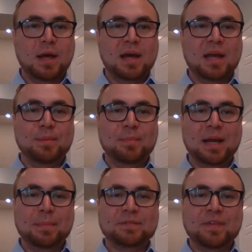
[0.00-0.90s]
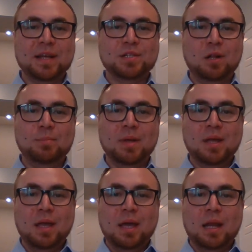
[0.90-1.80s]
Hi, my name is Vance Alm,
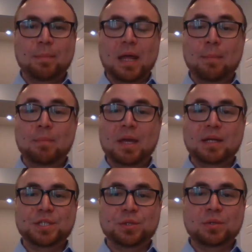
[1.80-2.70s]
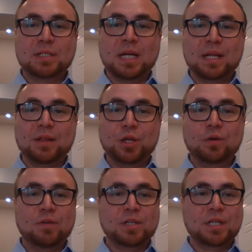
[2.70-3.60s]
and I'm an M B A student attending the
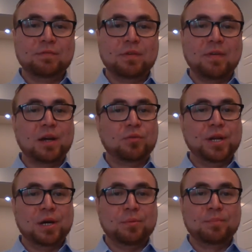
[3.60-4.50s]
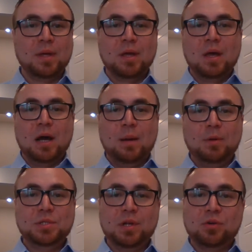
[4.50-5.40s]
University of Nevada, Reno. I'm
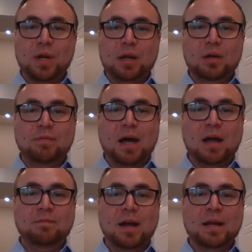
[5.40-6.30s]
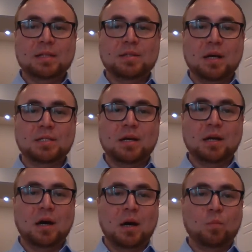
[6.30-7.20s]
also the creator of high finance thoughts
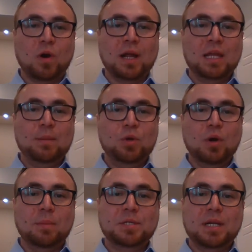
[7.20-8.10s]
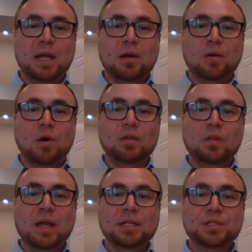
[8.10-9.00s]
dot com, where I keep you up to date on all the
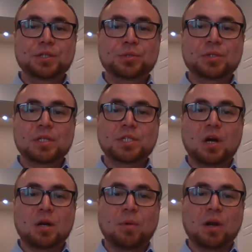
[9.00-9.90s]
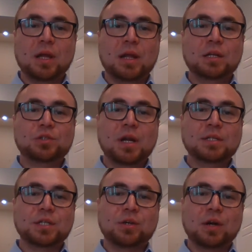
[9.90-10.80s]
latest news in the stock market and
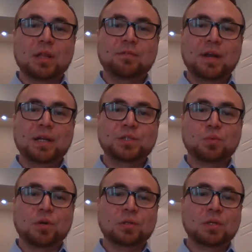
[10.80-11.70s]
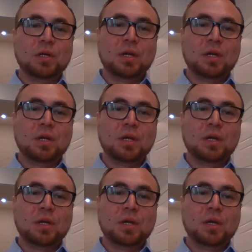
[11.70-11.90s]
trends occurring in the financial world.